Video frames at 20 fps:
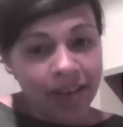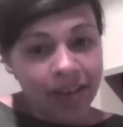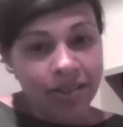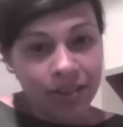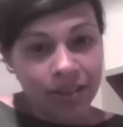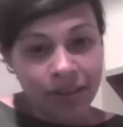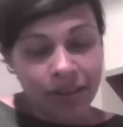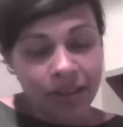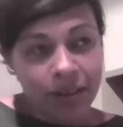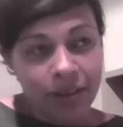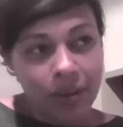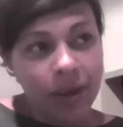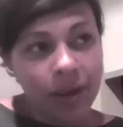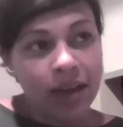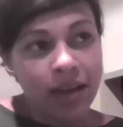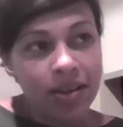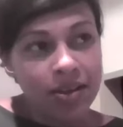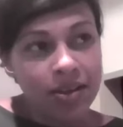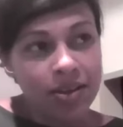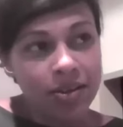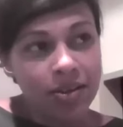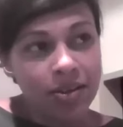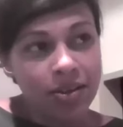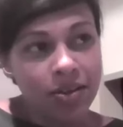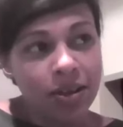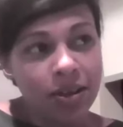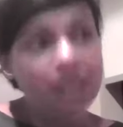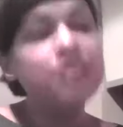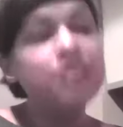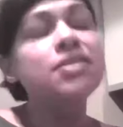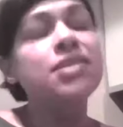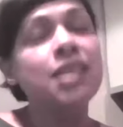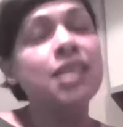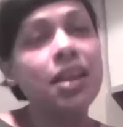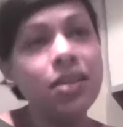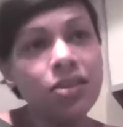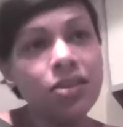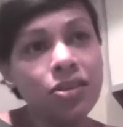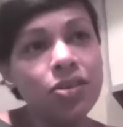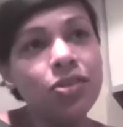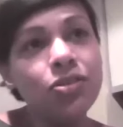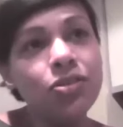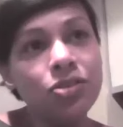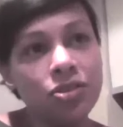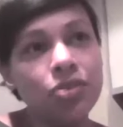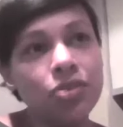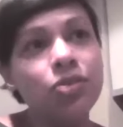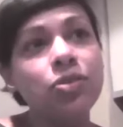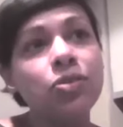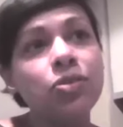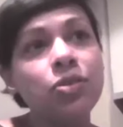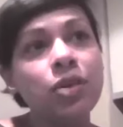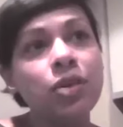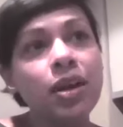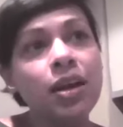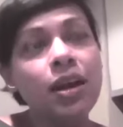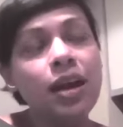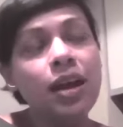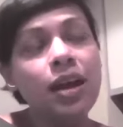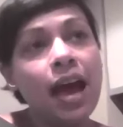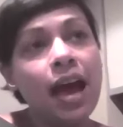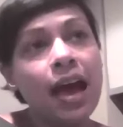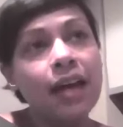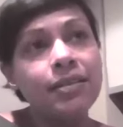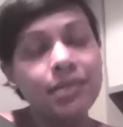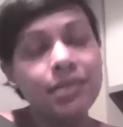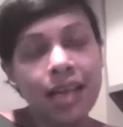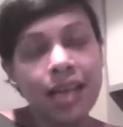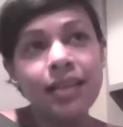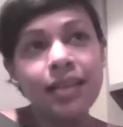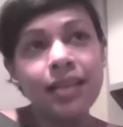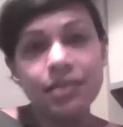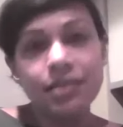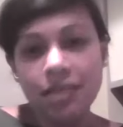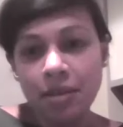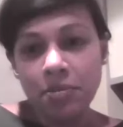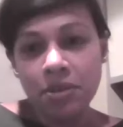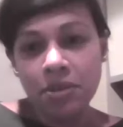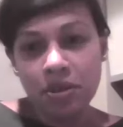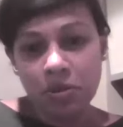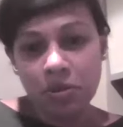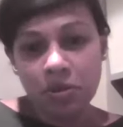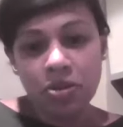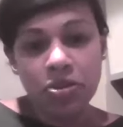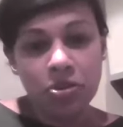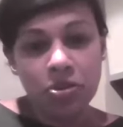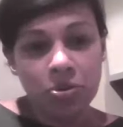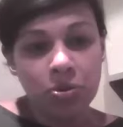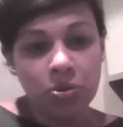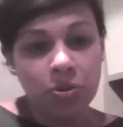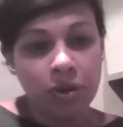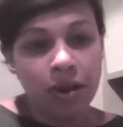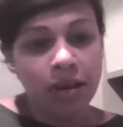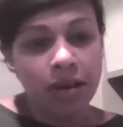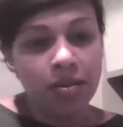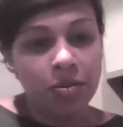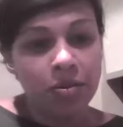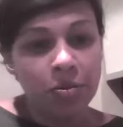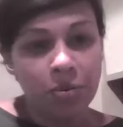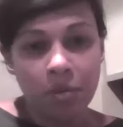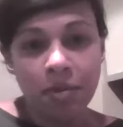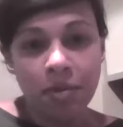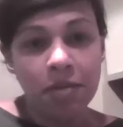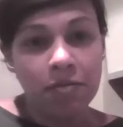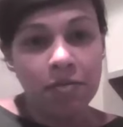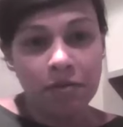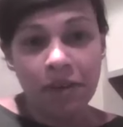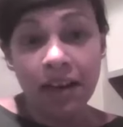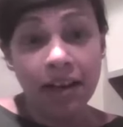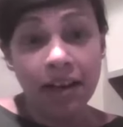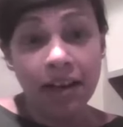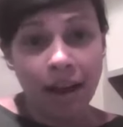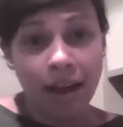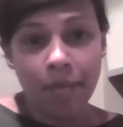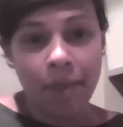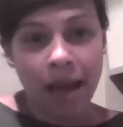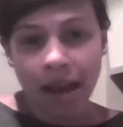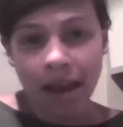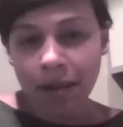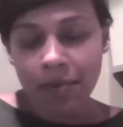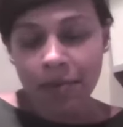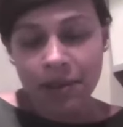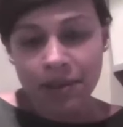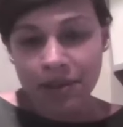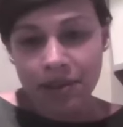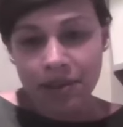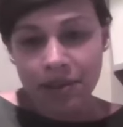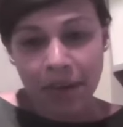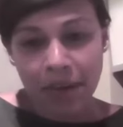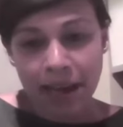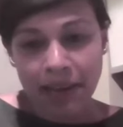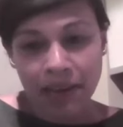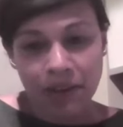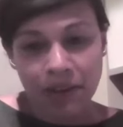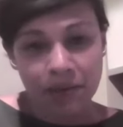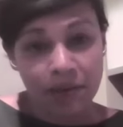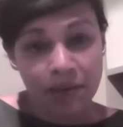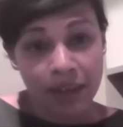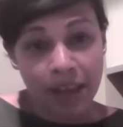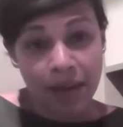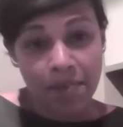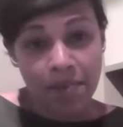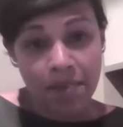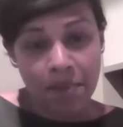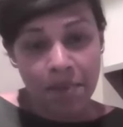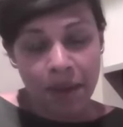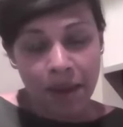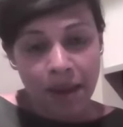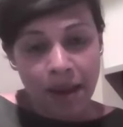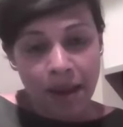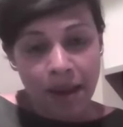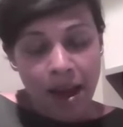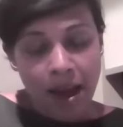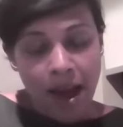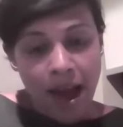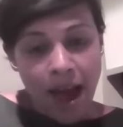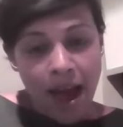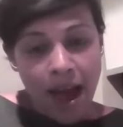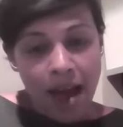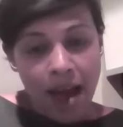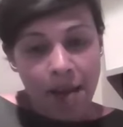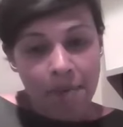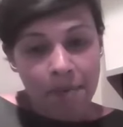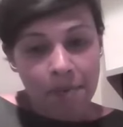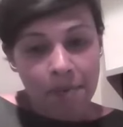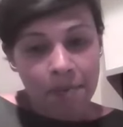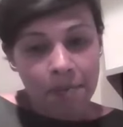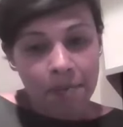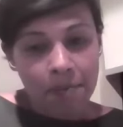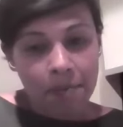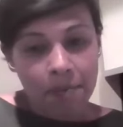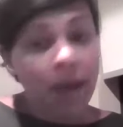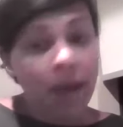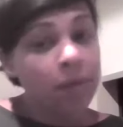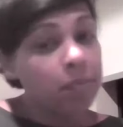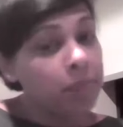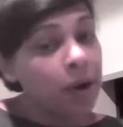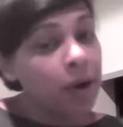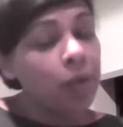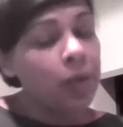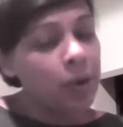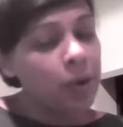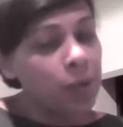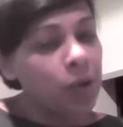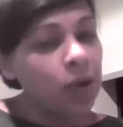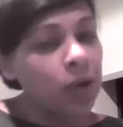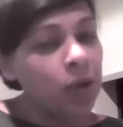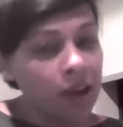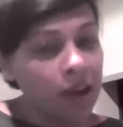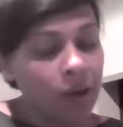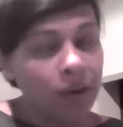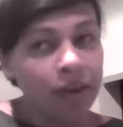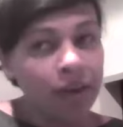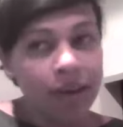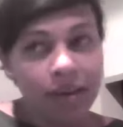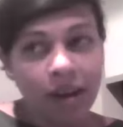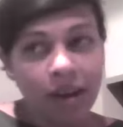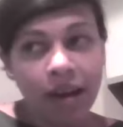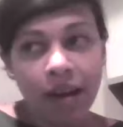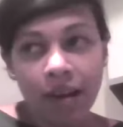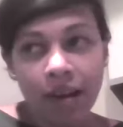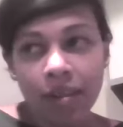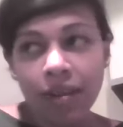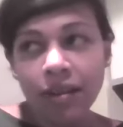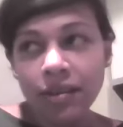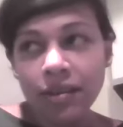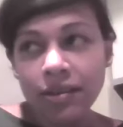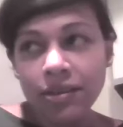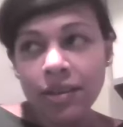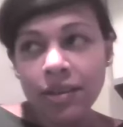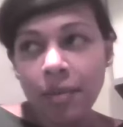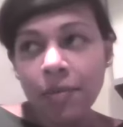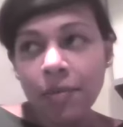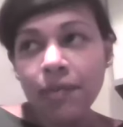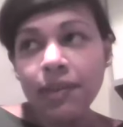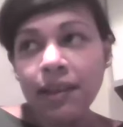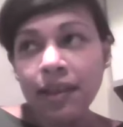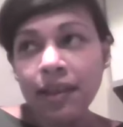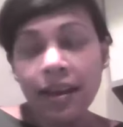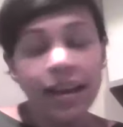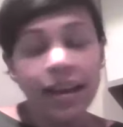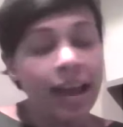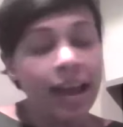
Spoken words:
I do think we need to continue to take steps to ensure that women feel like Parliament is a place for them. But we're working on it, and I think some of the